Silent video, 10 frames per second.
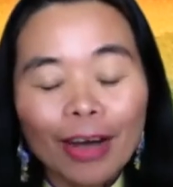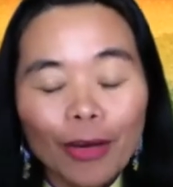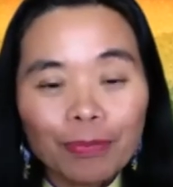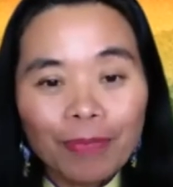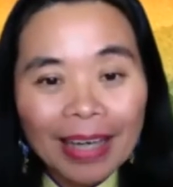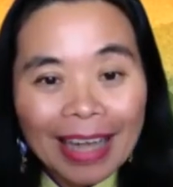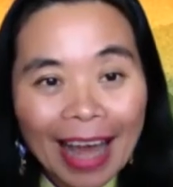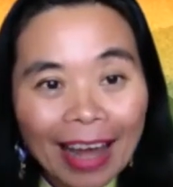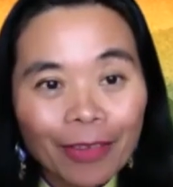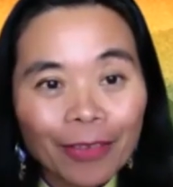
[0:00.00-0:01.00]
but
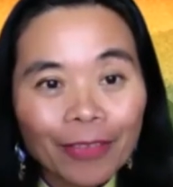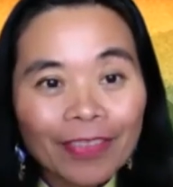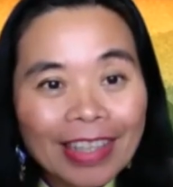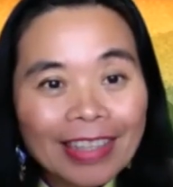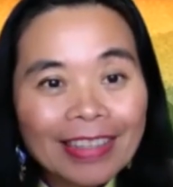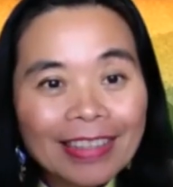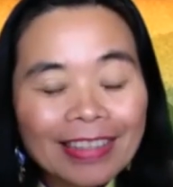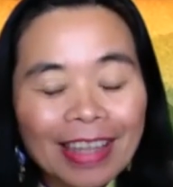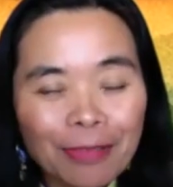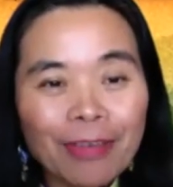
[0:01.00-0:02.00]
now this
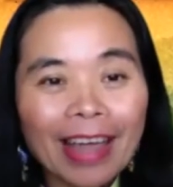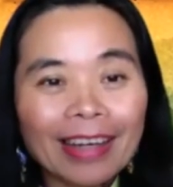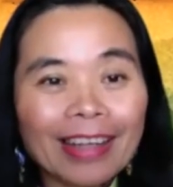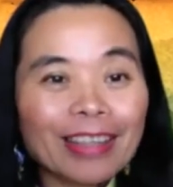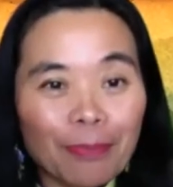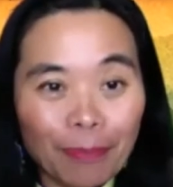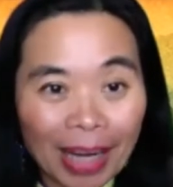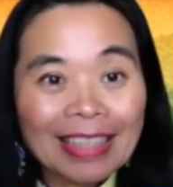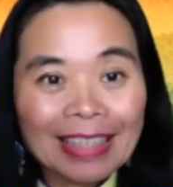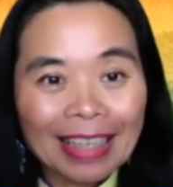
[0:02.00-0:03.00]
event is a
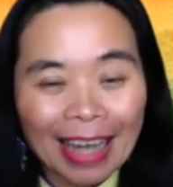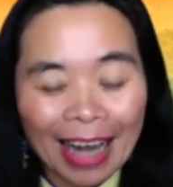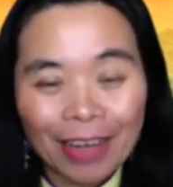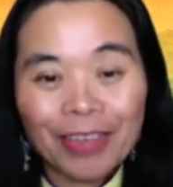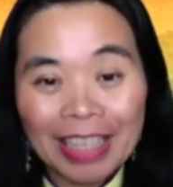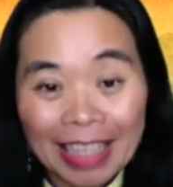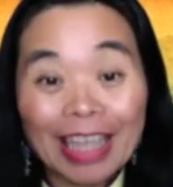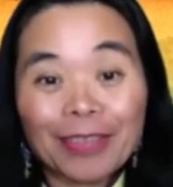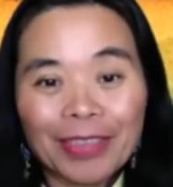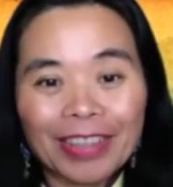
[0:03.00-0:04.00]
blessing I received,
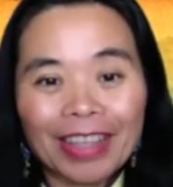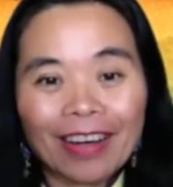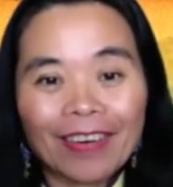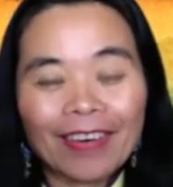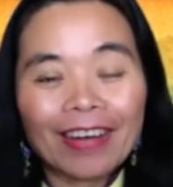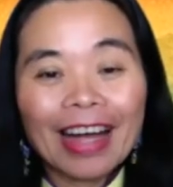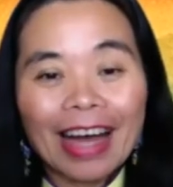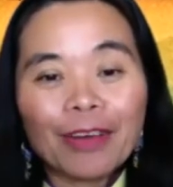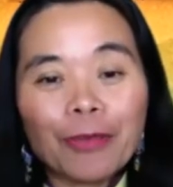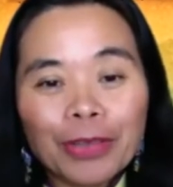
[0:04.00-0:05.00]
you know,
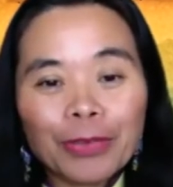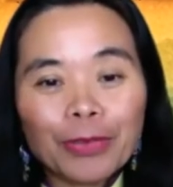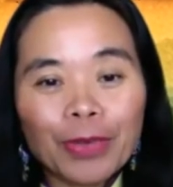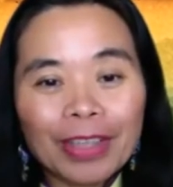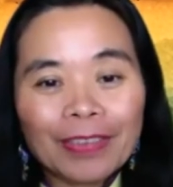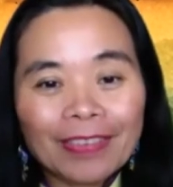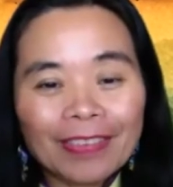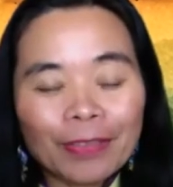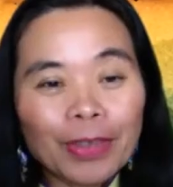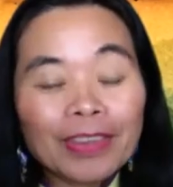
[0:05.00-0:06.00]
with
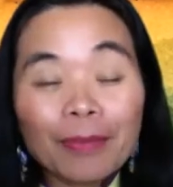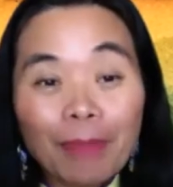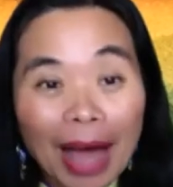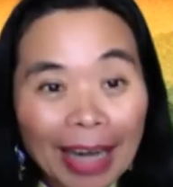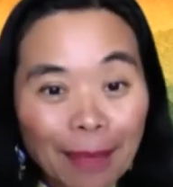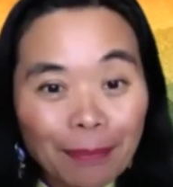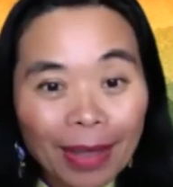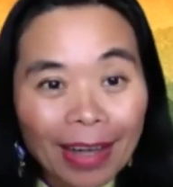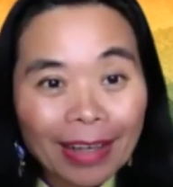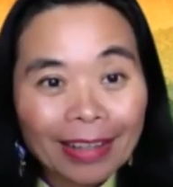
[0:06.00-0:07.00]
the
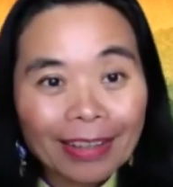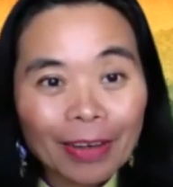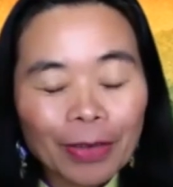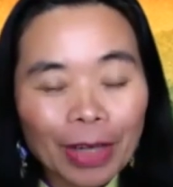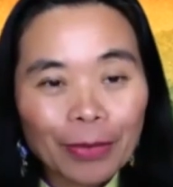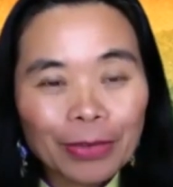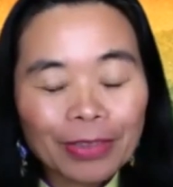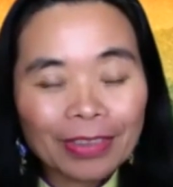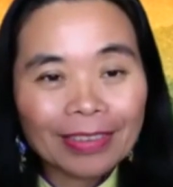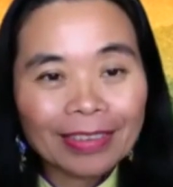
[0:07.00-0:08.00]
pandemic, you know,
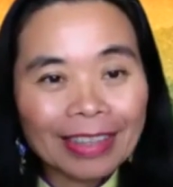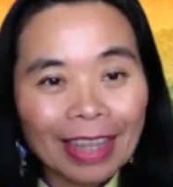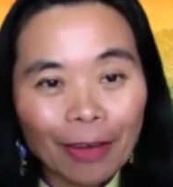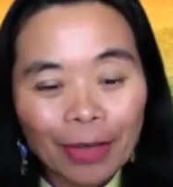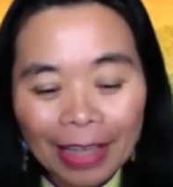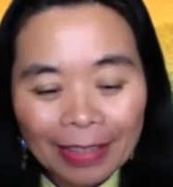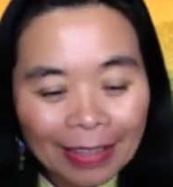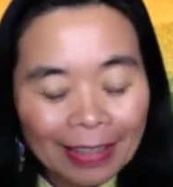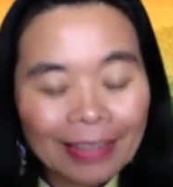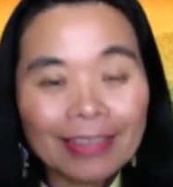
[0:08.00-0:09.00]
you know, there's
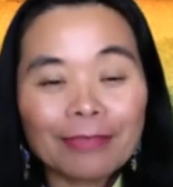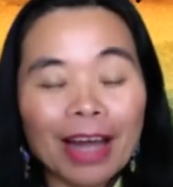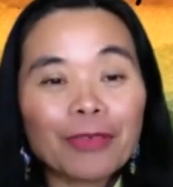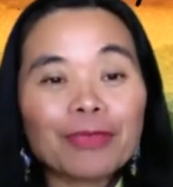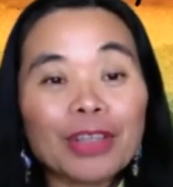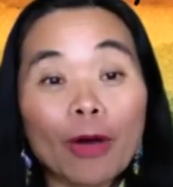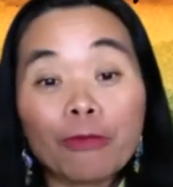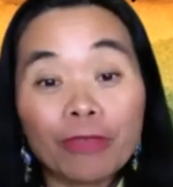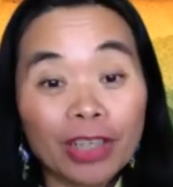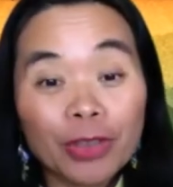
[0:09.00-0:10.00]
this development of
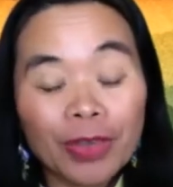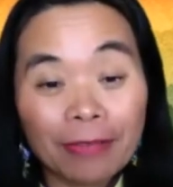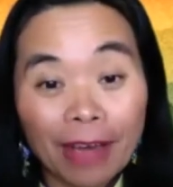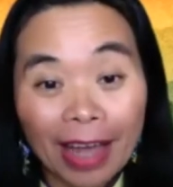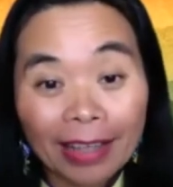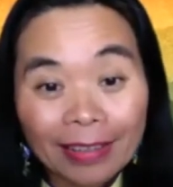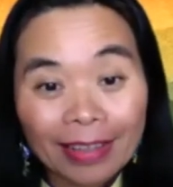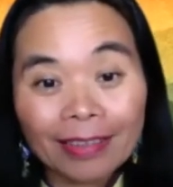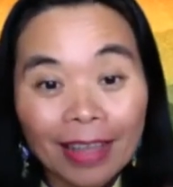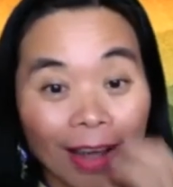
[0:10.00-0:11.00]
virtual events, and
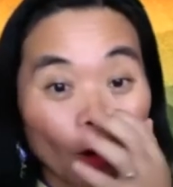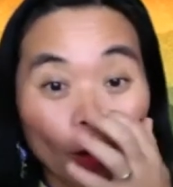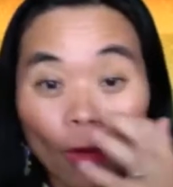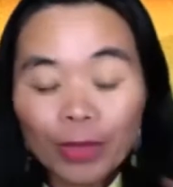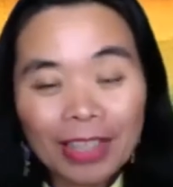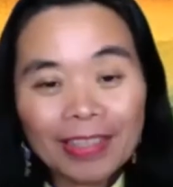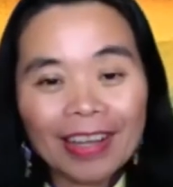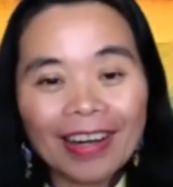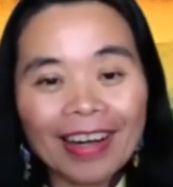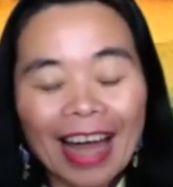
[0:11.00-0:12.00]
all of a
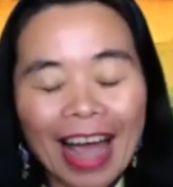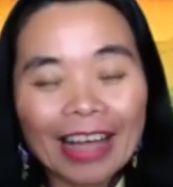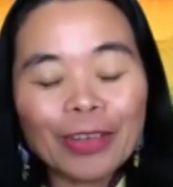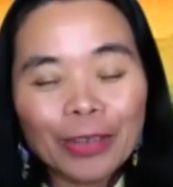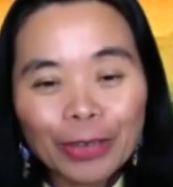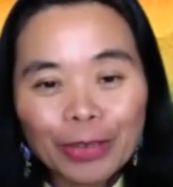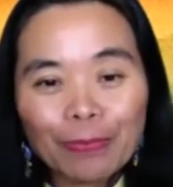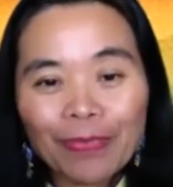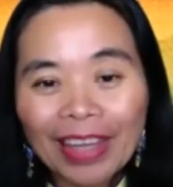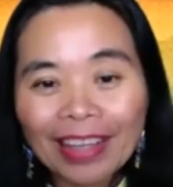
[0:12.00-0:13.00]
sudden I could
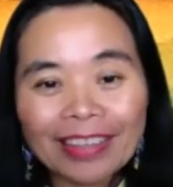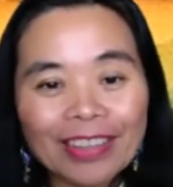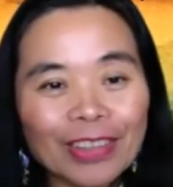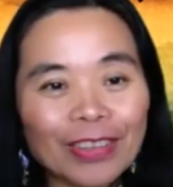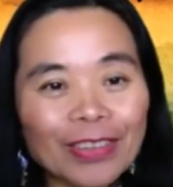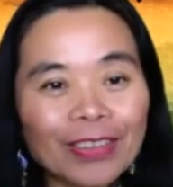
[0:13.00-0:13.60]
speak to